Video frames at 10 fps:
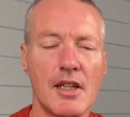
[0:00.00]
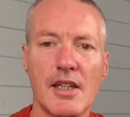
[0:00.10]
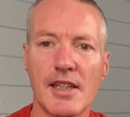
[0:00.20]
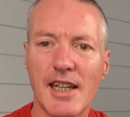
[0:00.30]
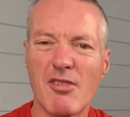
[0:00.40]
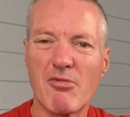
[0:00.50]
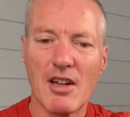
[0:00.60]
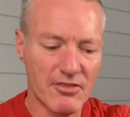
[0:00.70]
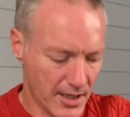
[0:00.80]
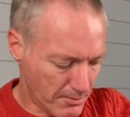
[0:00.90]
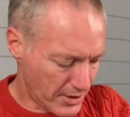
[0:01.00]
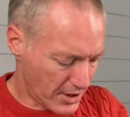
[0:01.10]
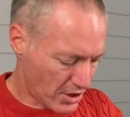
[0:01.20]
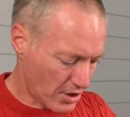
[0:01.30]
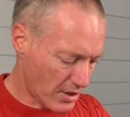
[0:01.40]
get it roughly in
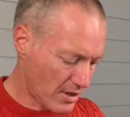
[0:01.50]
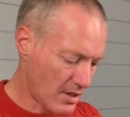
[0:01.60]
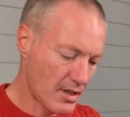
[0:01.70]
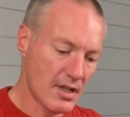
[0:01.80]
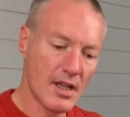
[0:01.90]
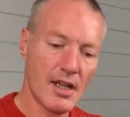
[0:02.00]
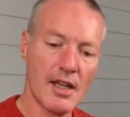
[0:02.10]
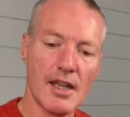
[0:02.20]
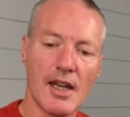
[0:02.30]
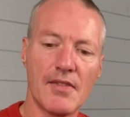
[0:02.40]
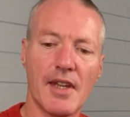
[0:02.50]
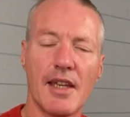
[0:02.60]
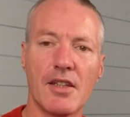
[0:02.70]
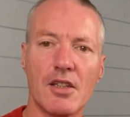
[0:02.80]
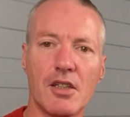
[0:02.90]
position, and
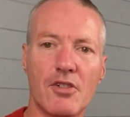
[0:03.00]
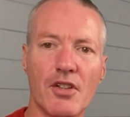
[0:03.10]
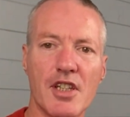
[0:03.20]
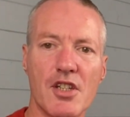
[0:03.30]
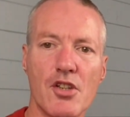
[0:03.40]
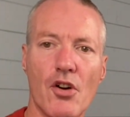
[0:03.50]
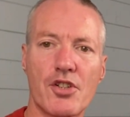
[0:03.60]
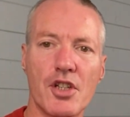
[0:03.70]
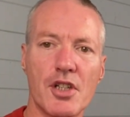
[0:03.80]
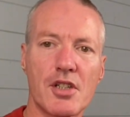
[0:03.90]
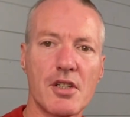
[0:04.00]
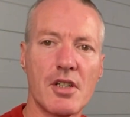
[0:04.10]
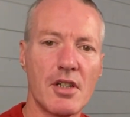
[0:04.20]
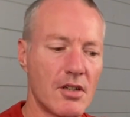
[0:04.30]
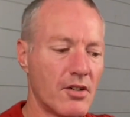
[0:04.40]
then you've got these notches
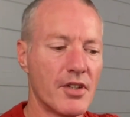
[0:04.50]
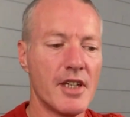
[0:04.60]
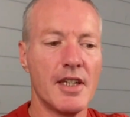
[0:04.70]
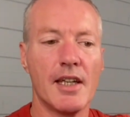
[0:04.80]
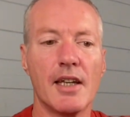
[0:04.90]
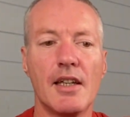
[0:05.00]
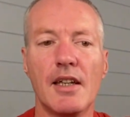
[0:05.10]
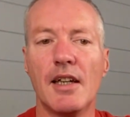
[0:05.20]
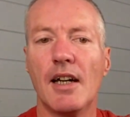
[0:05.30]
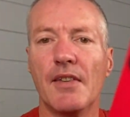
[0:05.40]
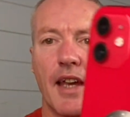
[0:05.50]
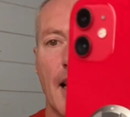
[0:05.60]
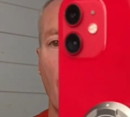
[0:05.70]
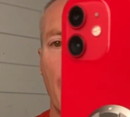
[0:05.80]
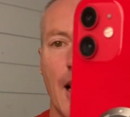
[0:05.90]
on here and they
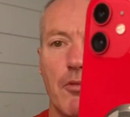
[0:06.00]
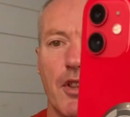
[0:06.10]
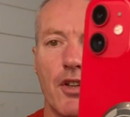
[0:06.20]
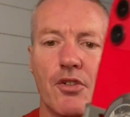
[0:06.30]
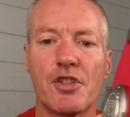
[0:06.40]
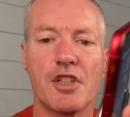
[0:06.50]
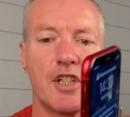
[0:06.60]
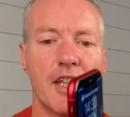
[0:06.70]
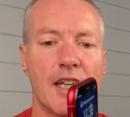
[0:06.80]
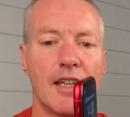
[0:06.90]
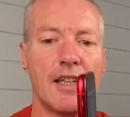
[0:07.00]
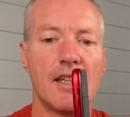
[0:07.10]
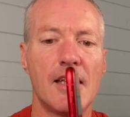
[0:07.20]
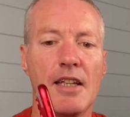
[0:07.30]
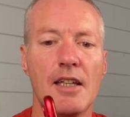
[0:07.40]
line up with the notches here,
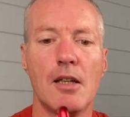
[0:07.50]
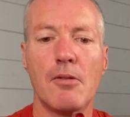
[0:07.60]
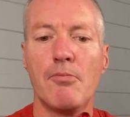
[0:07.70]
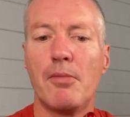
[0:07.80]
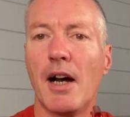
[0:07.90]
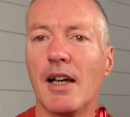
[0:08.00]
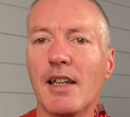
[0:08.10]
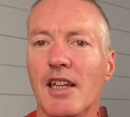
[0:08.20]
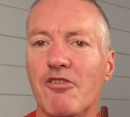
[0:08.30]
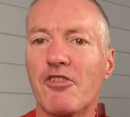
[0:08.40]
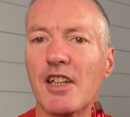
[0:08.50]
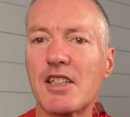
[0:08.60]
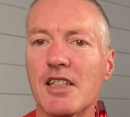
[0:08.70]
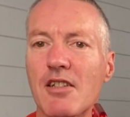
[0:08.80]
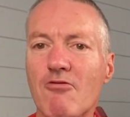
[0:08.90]
but it
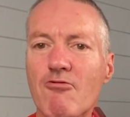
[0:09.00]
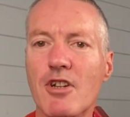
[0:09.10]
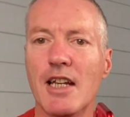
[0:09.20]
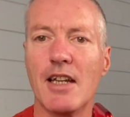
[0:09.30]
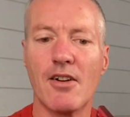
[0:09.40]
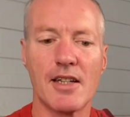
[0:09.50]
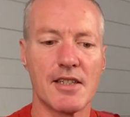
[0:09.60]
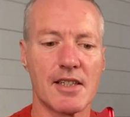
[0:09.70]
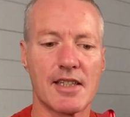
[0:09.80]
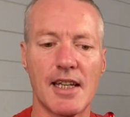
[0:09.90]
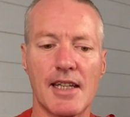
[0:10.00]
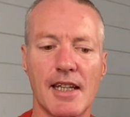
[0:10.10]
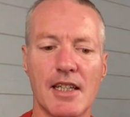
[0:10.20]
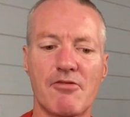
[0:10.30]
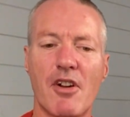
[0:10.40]
fixes really nice and steady,
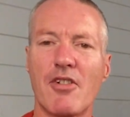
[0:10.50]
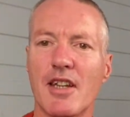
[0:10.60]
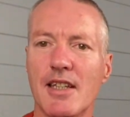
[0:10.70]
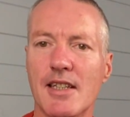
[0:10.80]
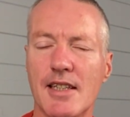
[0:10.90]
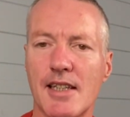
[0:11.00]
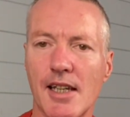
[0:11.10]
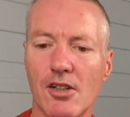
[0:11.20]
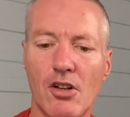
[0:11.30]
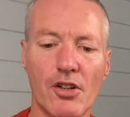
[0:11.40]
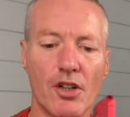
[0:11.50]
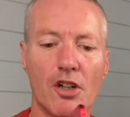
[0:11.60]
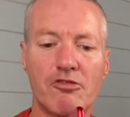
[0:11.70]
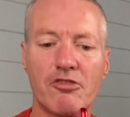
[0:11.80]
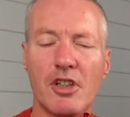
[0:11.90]
and it's very easy to take on and
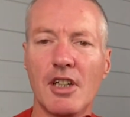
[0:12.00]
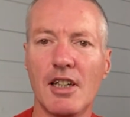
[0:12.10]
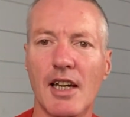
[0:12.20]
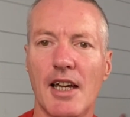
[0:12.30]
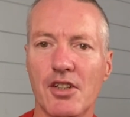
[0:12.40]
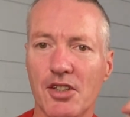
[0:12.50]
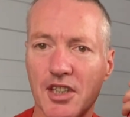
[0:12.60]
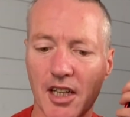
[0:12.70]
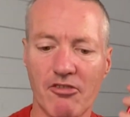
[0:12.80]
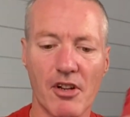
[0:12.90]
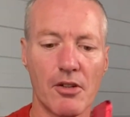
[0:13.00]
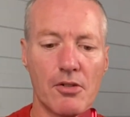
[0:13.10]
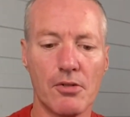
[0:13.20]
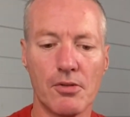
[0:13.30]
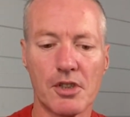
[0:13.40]
off, and you can take phone
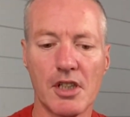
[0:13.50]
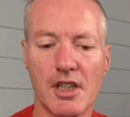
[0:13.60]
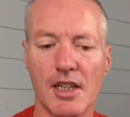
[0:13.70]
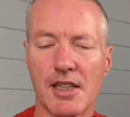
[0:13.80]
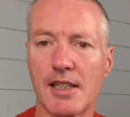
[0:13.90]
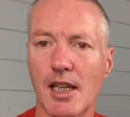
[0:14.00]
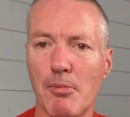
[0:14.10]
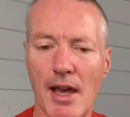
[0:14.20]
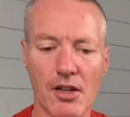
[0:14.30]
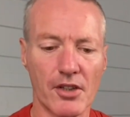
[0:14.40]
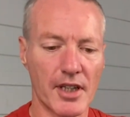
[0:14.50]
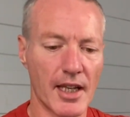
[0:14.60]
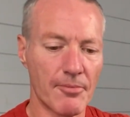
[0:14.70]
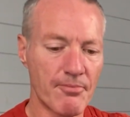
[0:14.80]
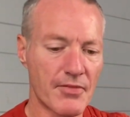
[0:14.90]
calls and stick it back on
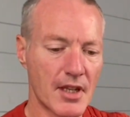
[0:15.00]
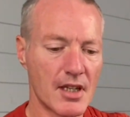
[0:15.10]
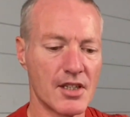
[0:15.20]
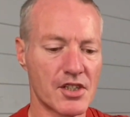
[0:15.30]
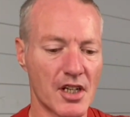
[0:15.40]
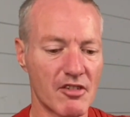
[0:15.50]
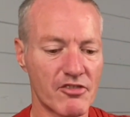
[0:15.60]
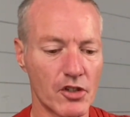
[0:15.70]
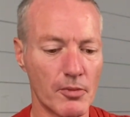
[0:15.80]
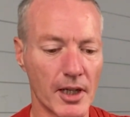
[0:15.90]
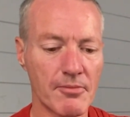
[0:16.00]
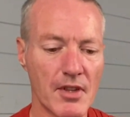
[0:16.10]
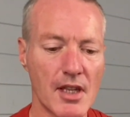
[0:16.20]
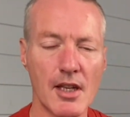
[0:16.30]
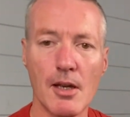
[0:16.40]
again and start filming.
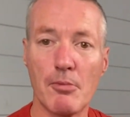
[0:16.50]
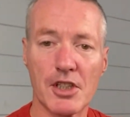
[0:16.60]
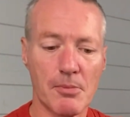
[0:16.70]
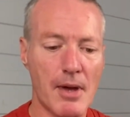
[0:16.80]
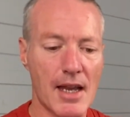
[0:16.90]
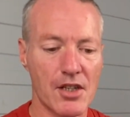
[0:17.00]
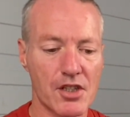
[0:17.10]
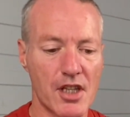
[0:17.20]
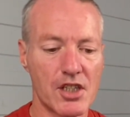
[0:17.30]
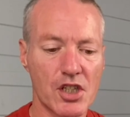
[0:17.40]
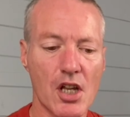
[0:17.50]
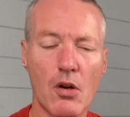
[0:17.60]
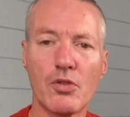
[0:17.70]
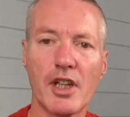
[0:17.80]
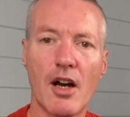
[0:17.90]
But to balance, then just
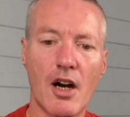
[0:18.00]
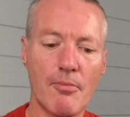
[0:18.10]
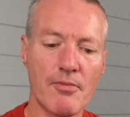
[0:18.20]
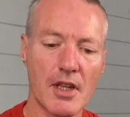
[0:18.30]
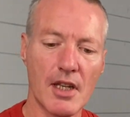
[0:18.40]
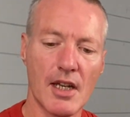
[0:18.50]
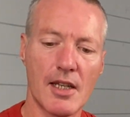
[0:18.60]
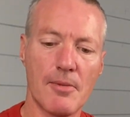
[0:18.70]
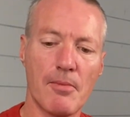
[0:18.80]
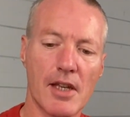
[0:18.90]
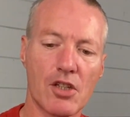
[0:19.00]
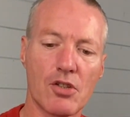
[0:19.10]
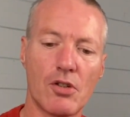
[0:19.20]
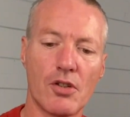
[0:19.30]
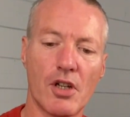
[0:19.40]
hold the arm and then make
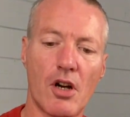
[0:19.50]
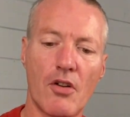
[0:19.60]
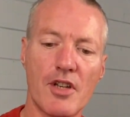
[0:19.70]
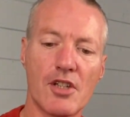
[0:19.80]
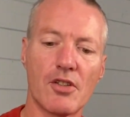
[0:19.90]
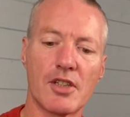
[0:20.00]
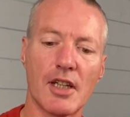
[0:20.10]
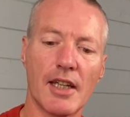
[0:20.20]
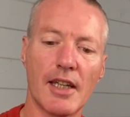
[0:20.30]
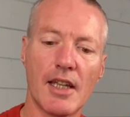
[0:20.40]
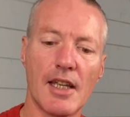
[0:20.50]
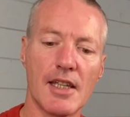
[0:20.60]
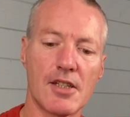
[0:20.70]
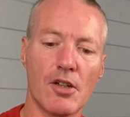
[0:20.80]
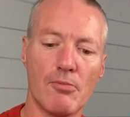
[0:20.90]
sure that horizontally
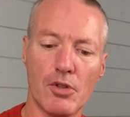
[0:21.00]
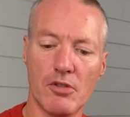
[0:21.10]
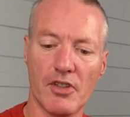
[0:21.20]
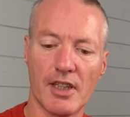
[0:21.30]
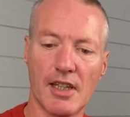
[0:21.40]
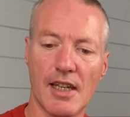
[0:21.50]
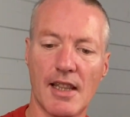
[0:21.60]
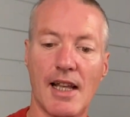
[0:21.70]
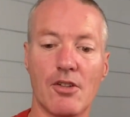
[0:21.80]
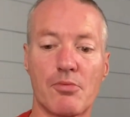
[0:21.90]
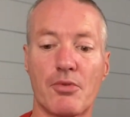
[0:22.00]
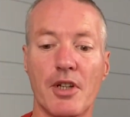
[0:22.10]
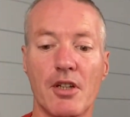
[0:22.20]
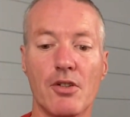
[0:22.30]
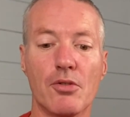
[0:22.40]
it's not moving. That looks
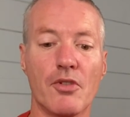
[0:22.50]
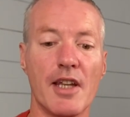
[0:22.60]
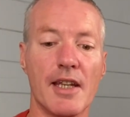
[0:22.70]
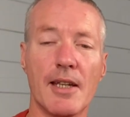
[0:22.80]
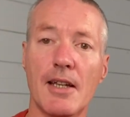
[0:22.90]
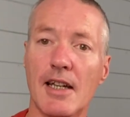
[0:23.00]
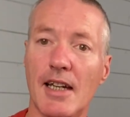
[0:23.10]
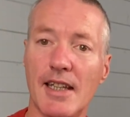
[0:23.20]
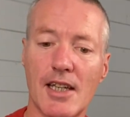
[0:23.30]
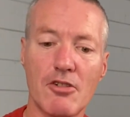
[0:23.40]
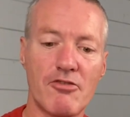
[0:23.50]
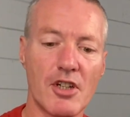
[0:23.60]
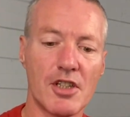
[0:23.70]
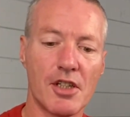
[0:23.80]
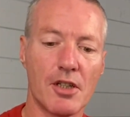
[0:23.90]
pretty good already. And then go
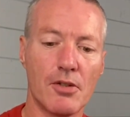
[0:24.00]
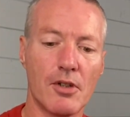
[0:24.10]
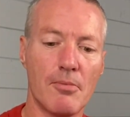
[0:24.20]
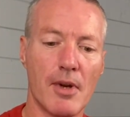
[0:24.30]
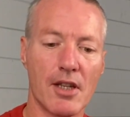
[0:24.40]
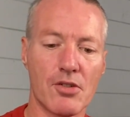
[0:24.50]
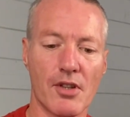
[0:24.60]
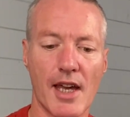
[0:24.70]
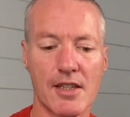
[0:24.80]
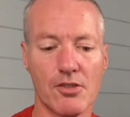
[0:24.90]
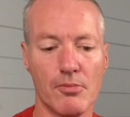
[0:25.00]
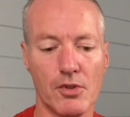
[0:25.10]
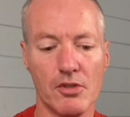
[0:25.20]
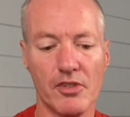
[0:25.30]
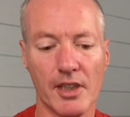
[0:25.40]
vertical and make sure that's not
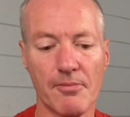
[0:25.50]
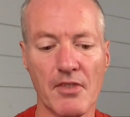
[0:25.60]
moving.